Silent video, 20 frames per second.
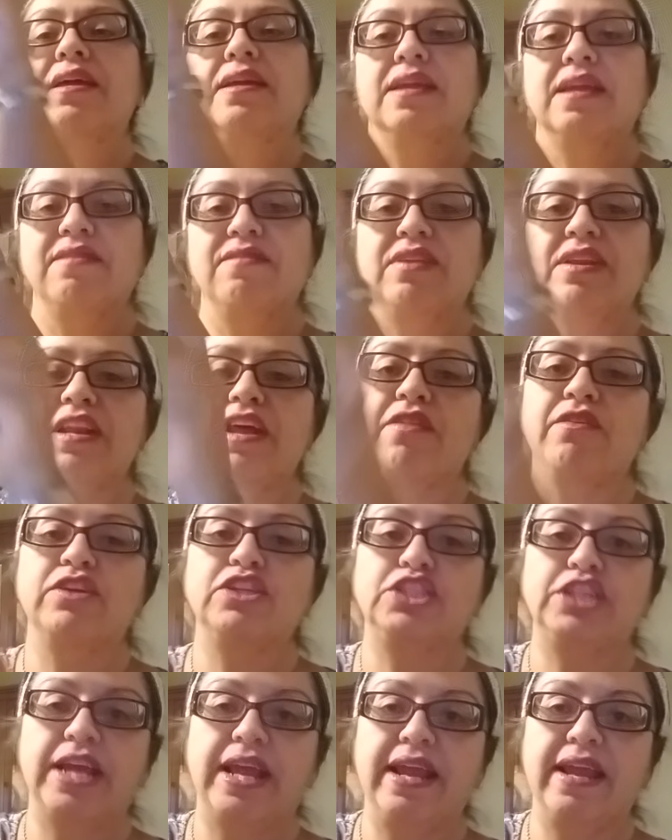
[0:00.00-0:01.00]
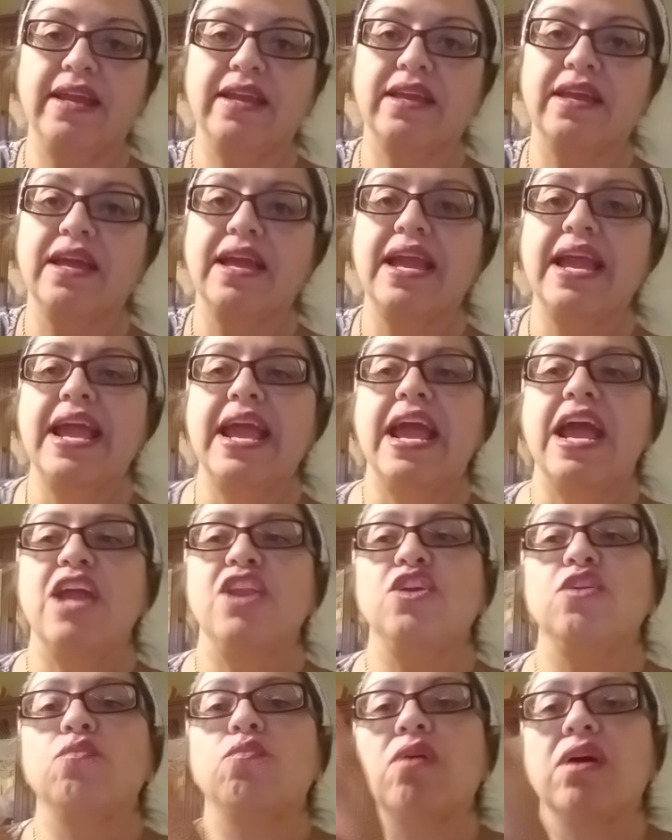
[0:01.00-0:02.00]
Give it another shake. And
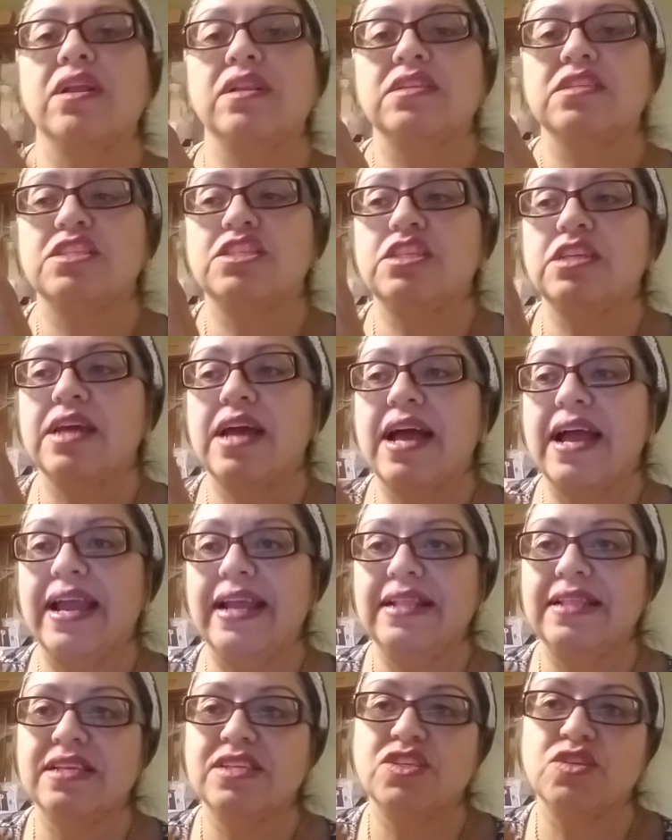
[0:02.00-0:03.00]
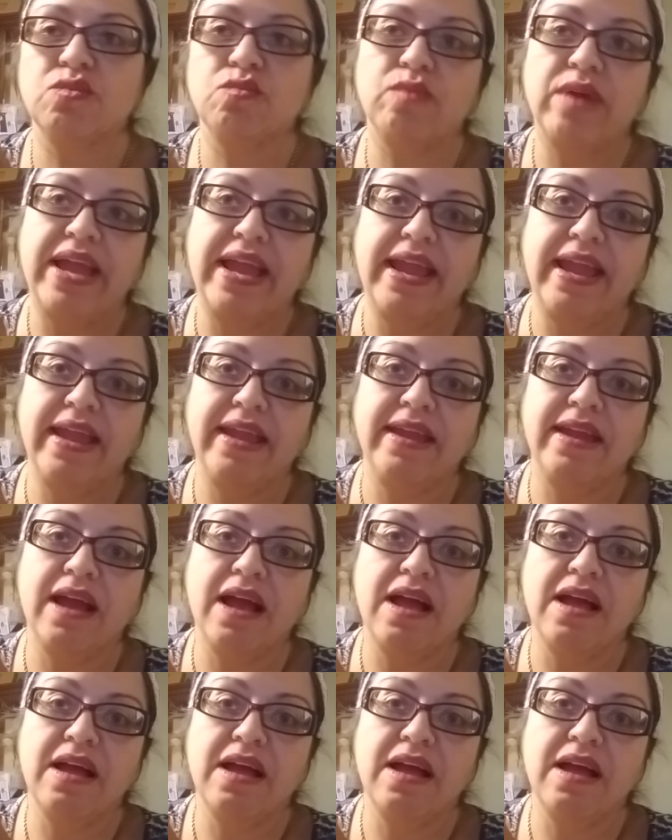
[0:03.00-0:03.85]
you want to hide this away